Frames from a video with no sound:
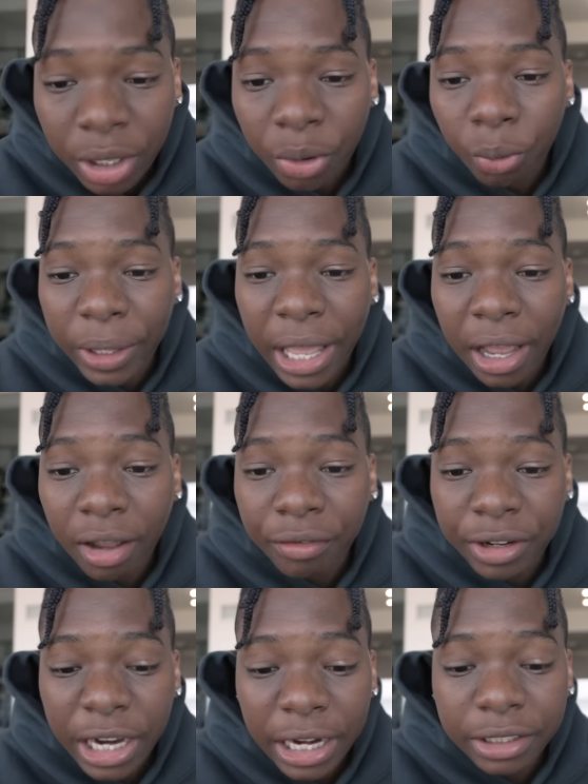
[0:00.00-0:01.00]
we have
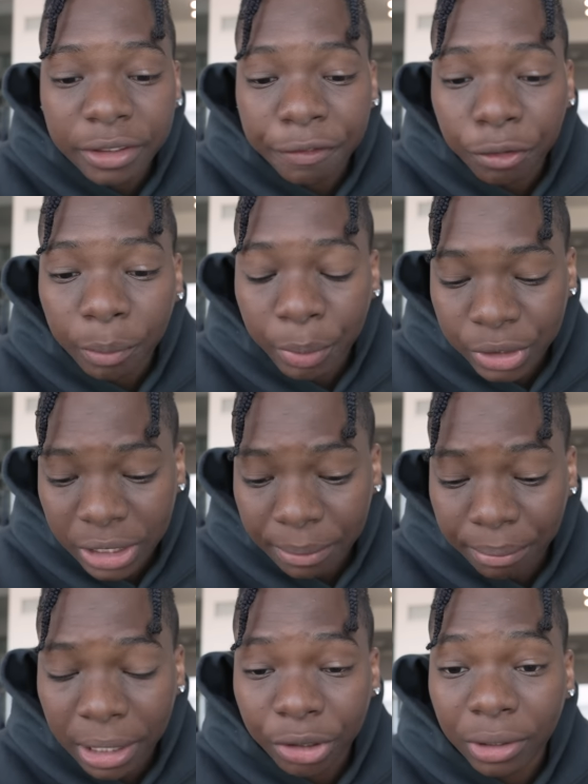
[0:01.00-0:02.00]
94%
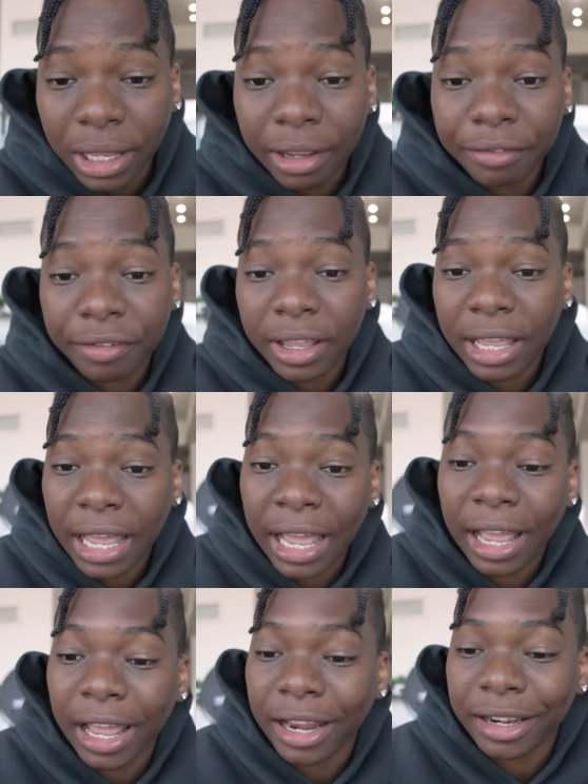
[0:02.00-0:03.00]
battery life.
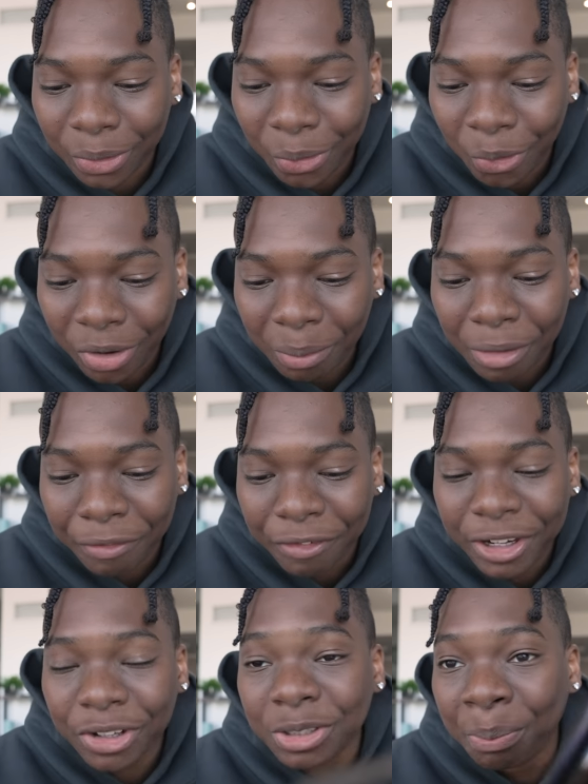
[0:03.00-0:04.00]
And one of my
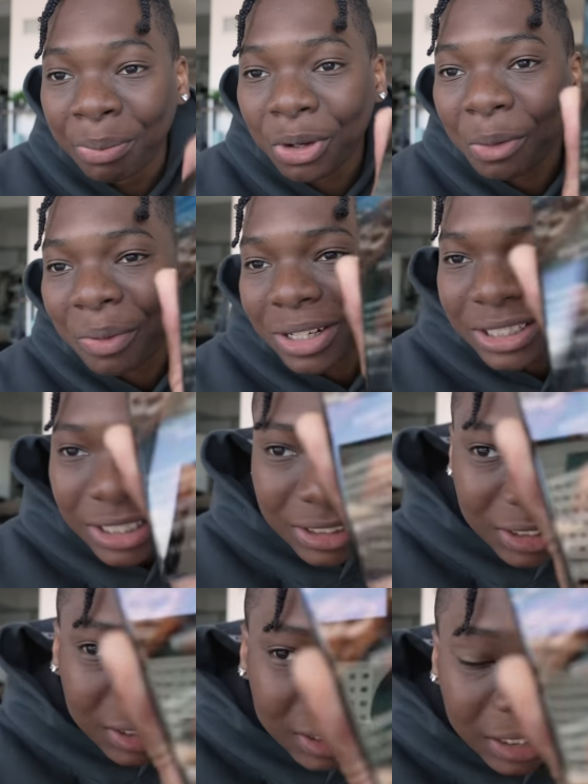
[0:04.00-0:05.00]
videos blew up on
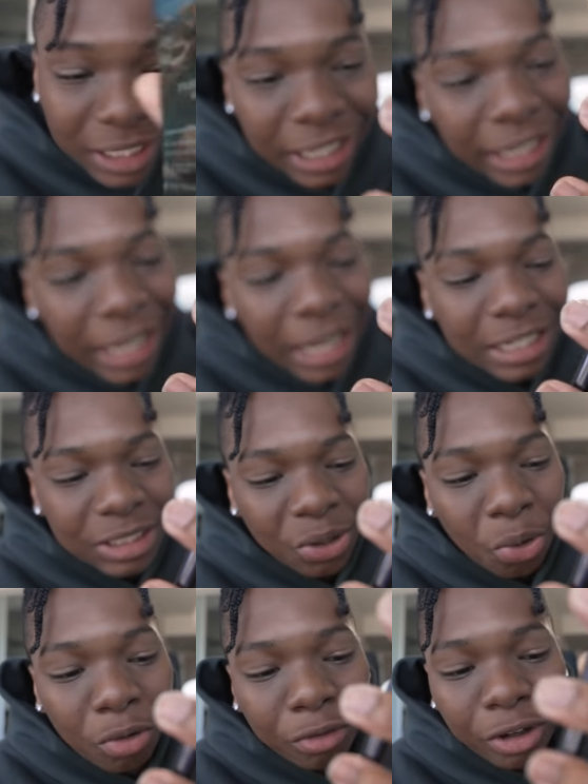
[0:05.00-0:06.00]
TikTok. It has
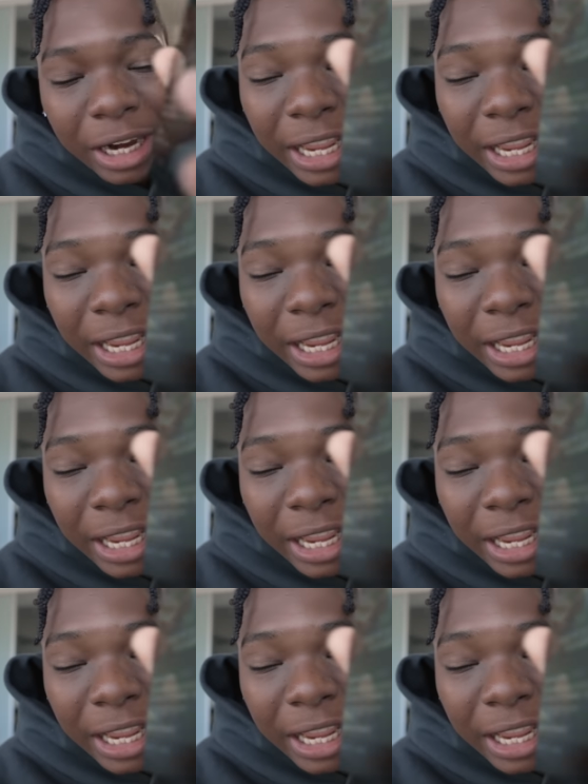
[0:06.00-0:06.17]
over